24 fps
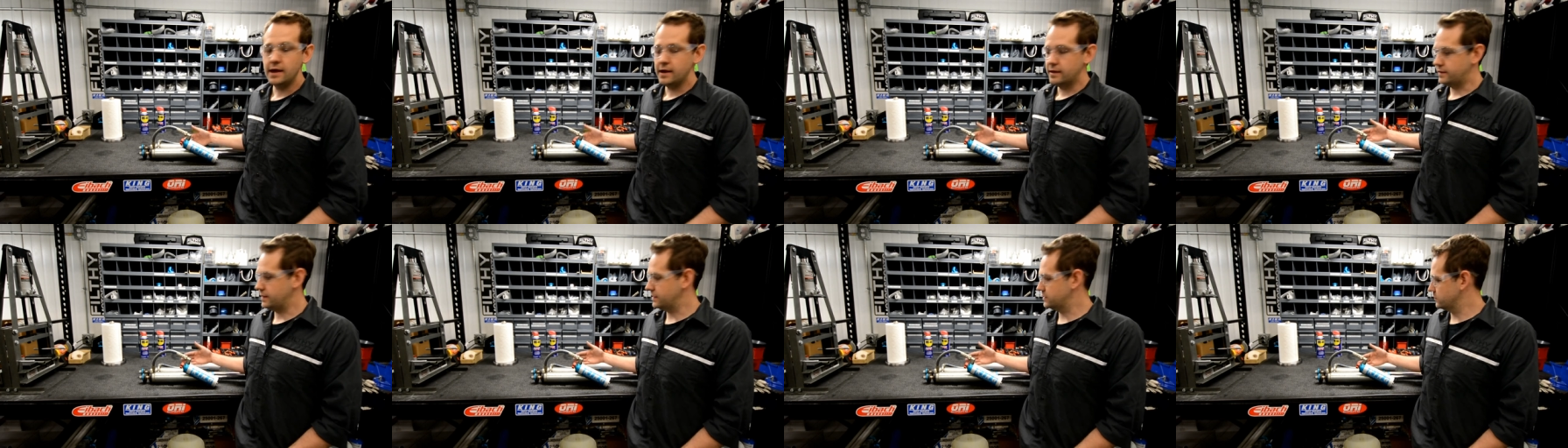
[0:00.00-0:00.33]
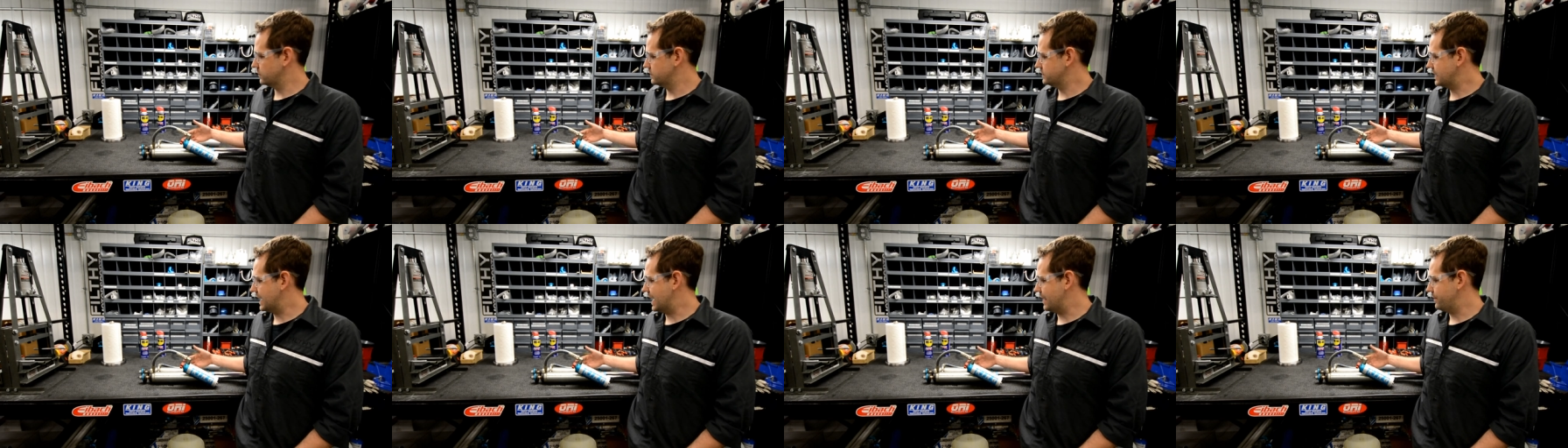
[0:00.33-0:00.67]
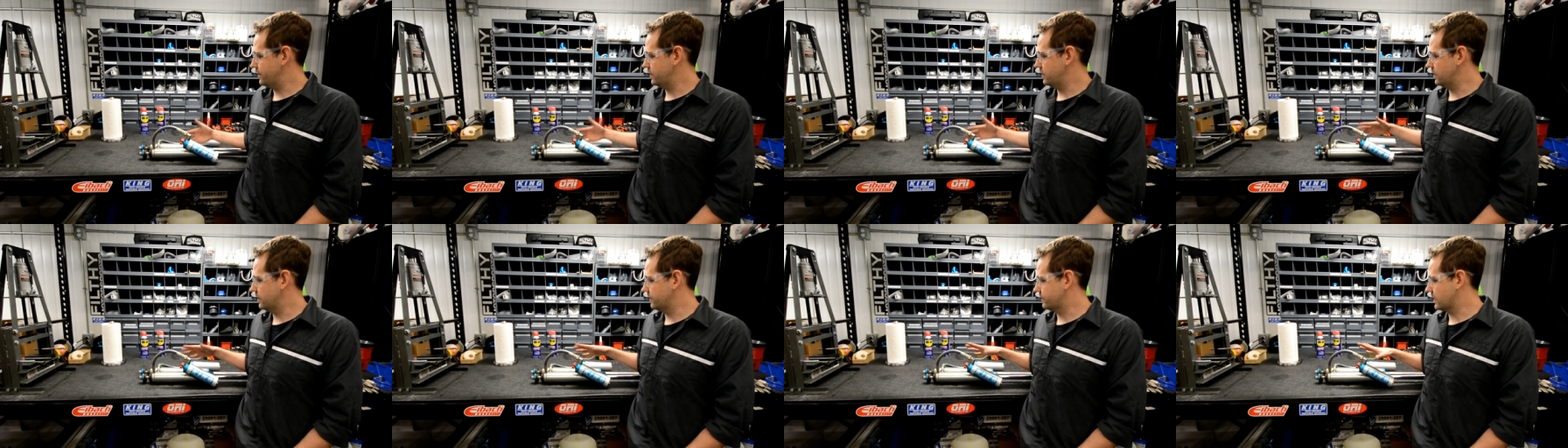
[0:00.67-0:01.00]
These ones
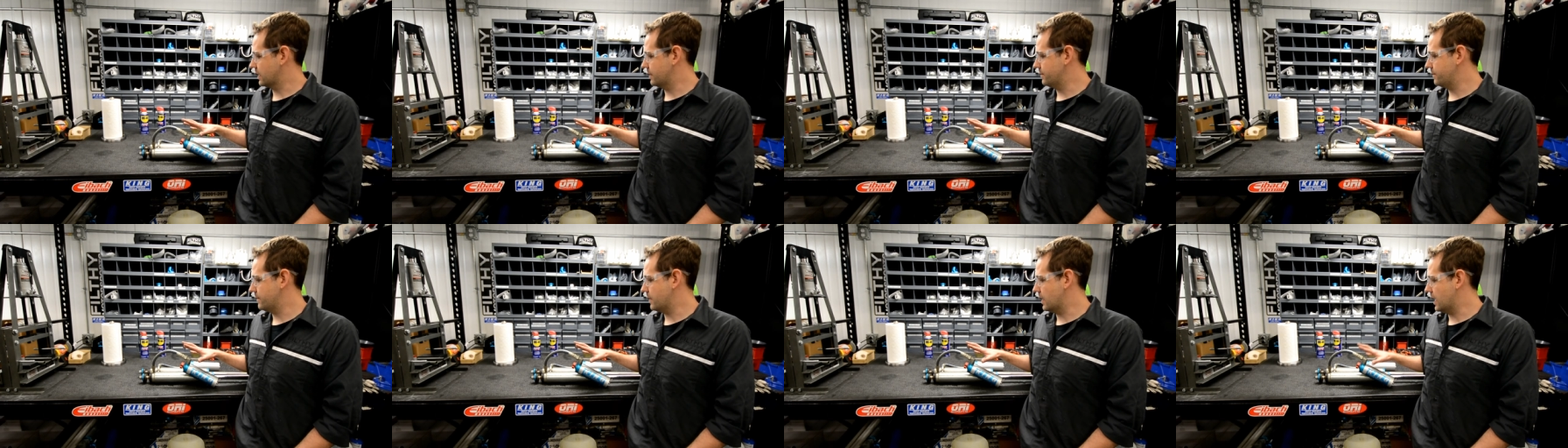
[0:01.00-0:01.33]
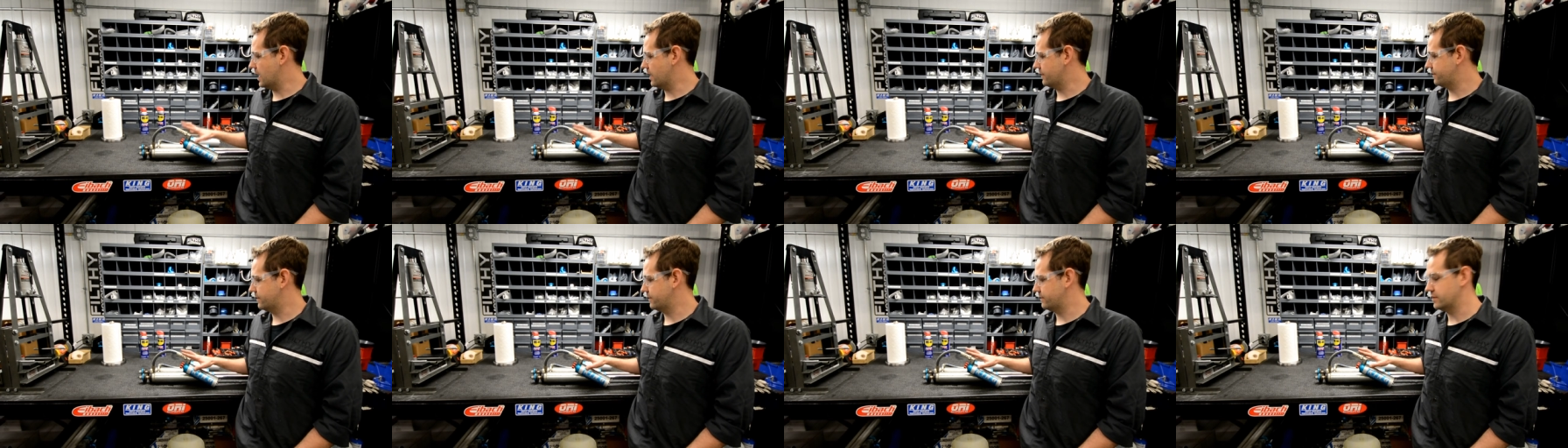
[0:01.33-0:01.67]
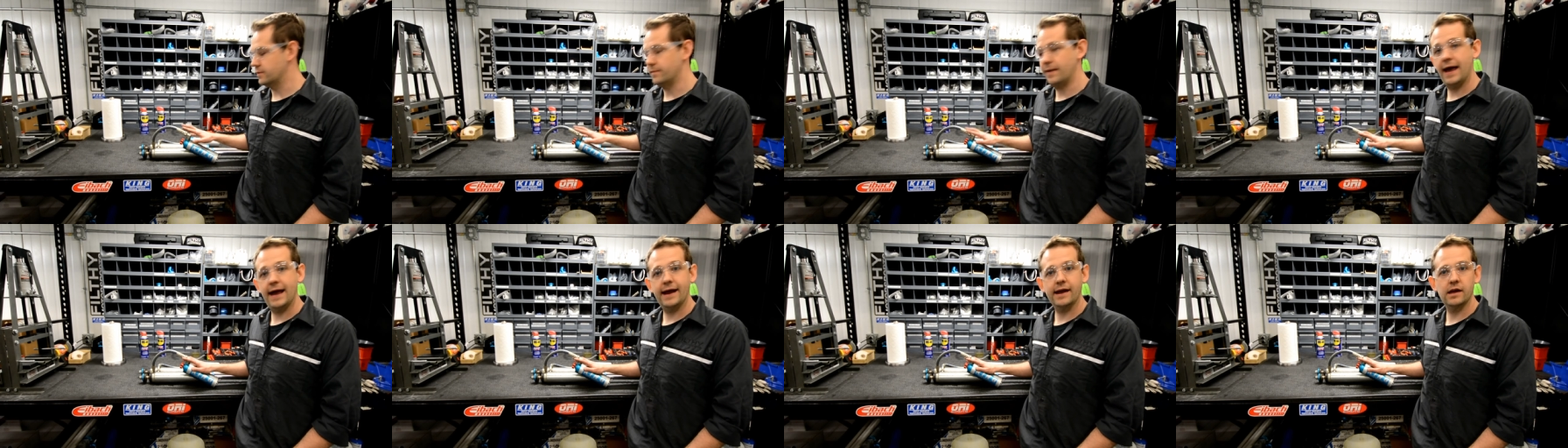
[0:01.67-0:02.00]
happen to have come off of the
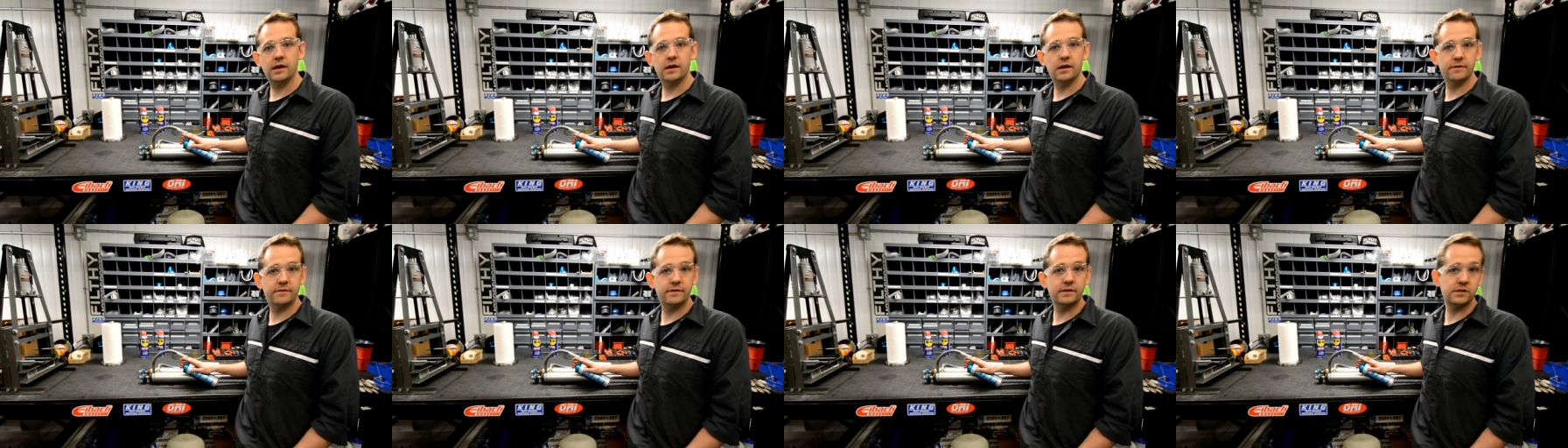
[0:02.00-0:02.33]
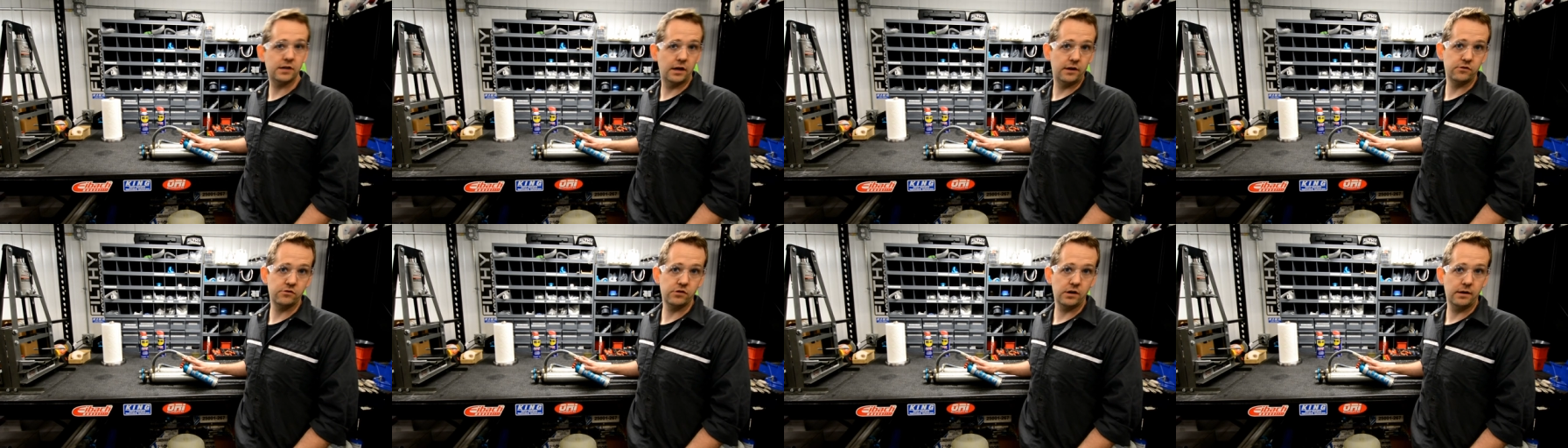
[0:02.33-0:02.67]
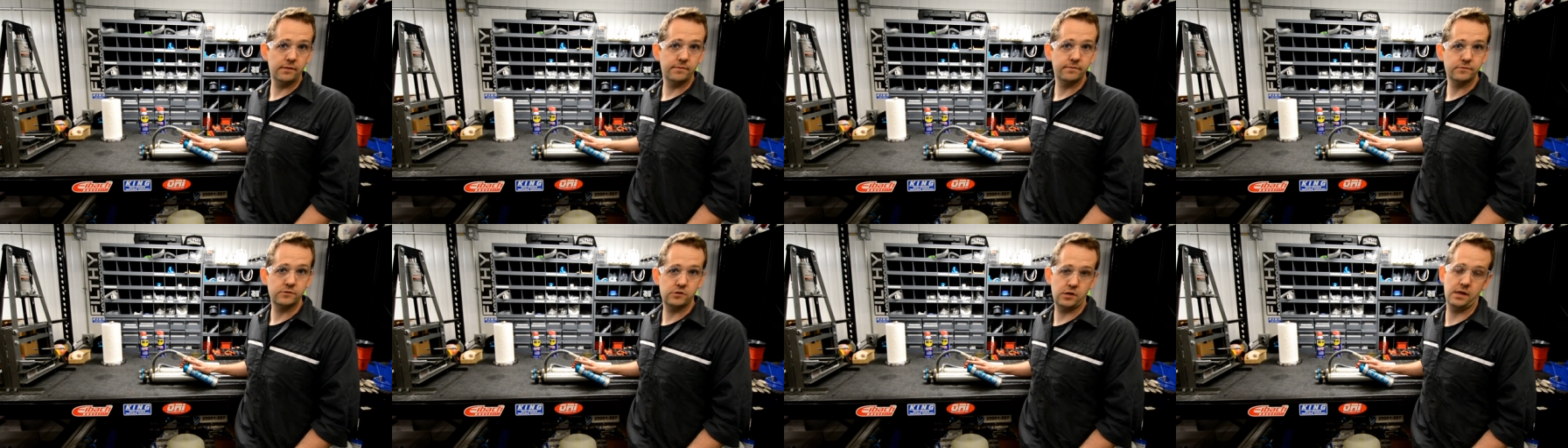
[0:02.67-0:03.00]
back end of a
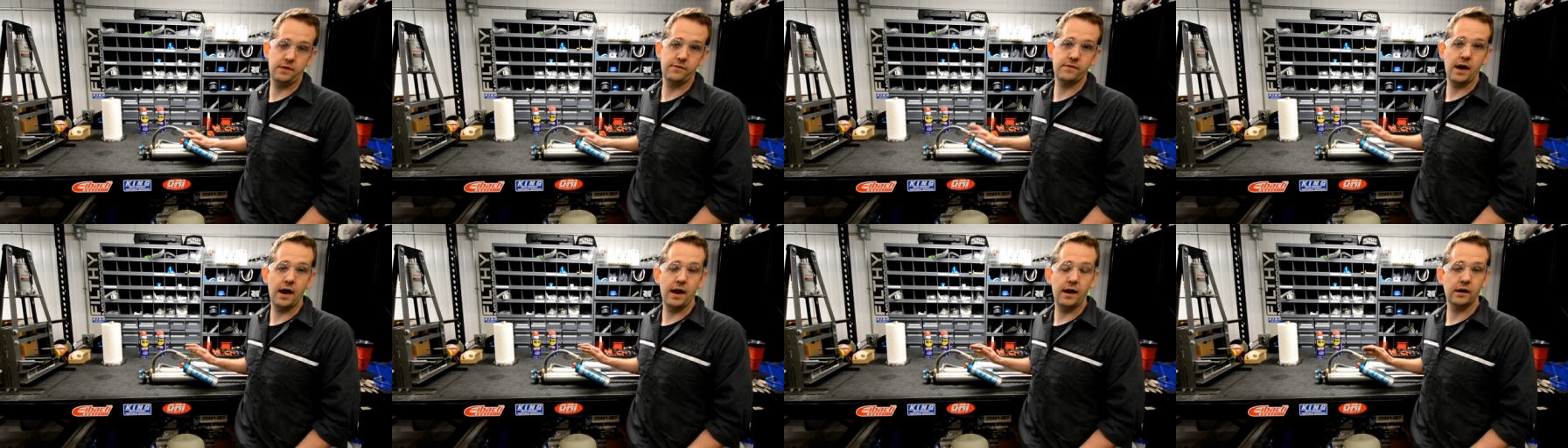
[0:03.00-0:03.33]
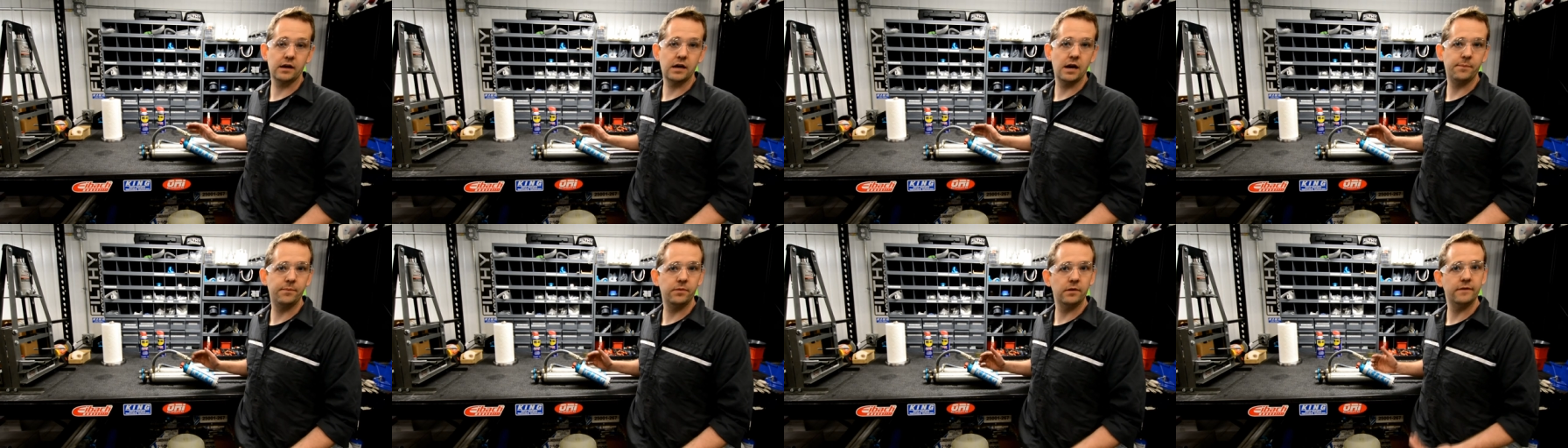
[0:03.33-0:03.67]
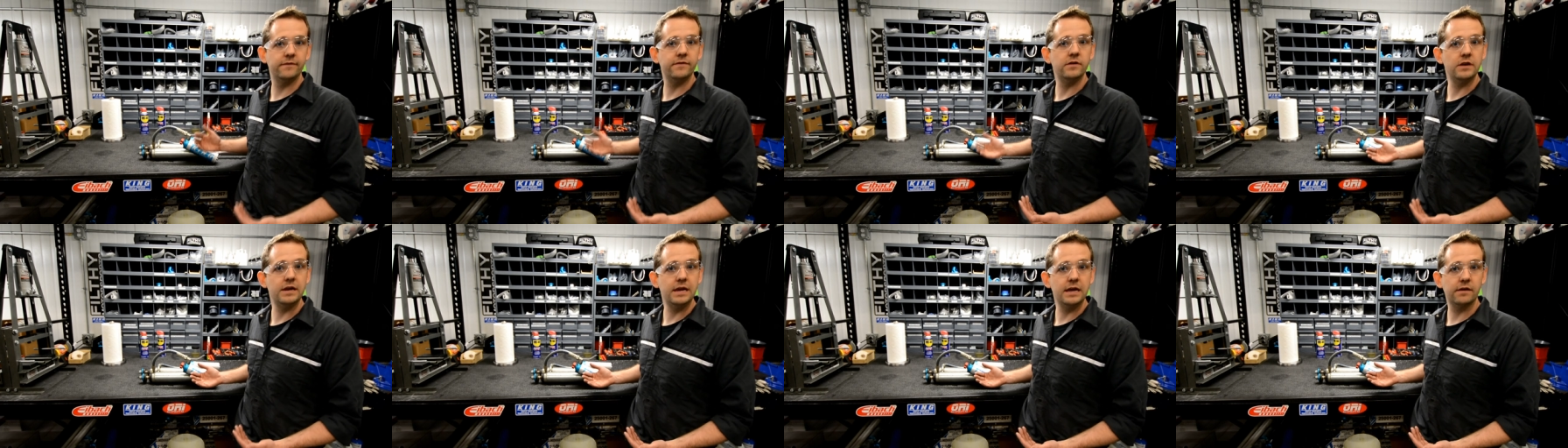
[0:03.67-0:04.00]
Tundra, so they've got a couple
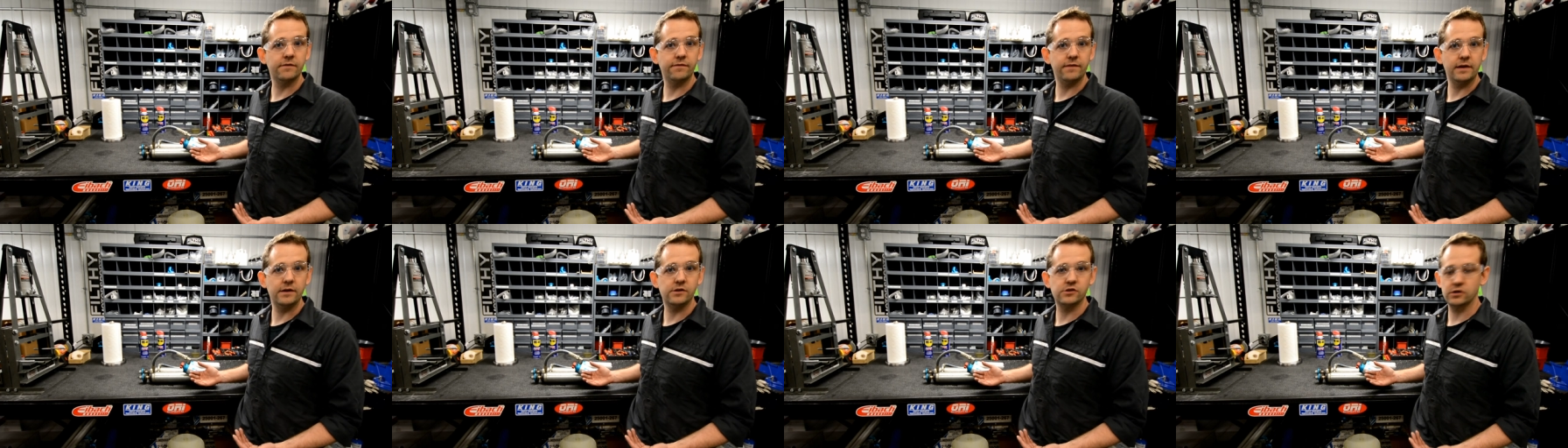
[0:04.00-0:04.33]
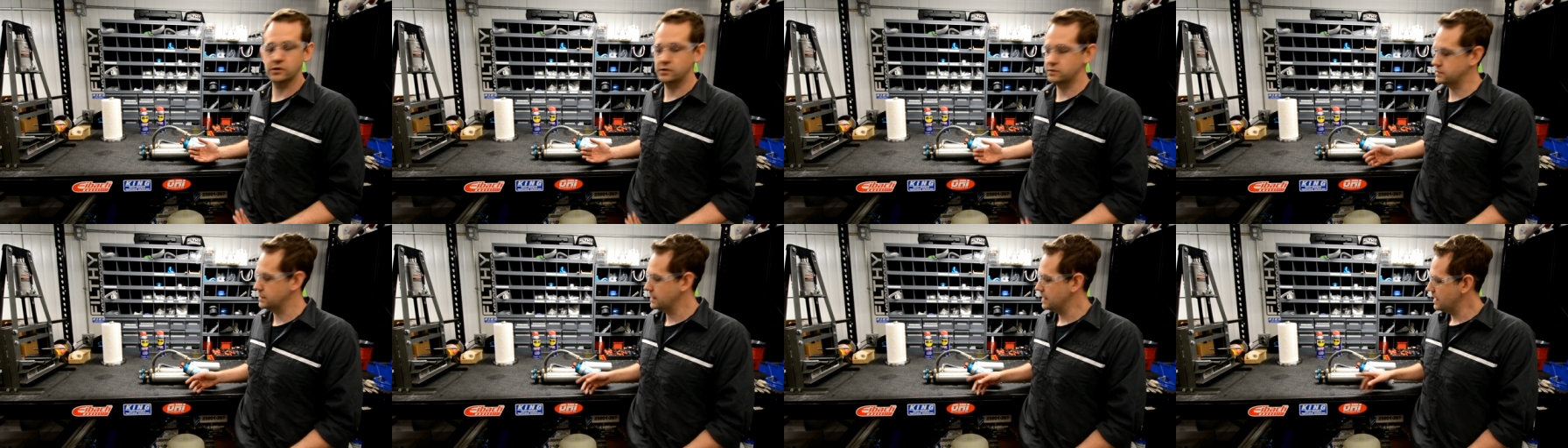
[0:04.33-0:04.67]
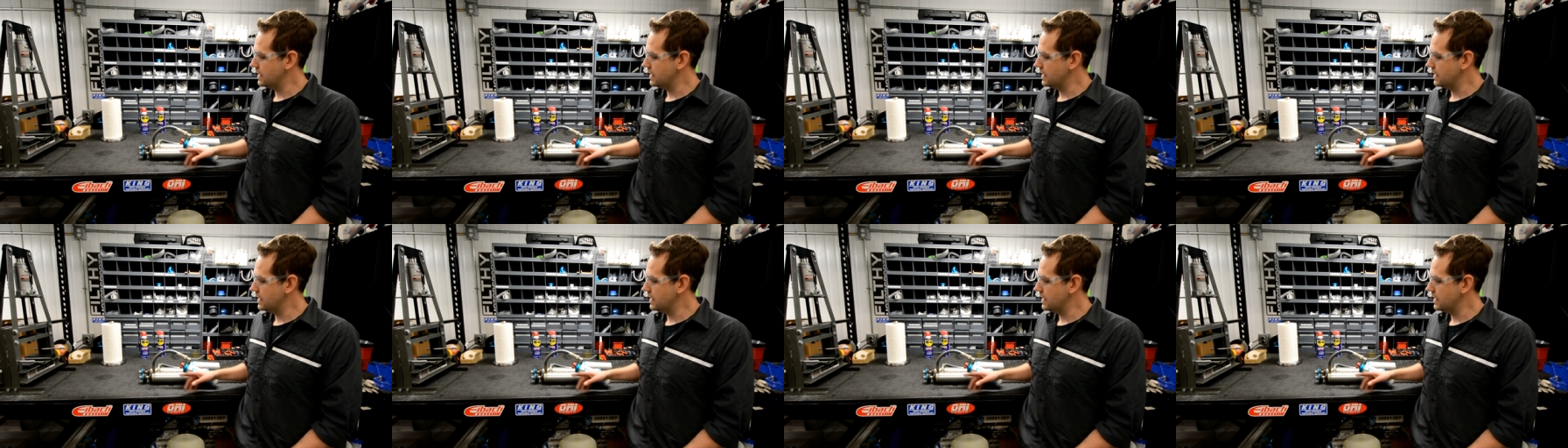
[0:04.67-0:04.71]
of unique features,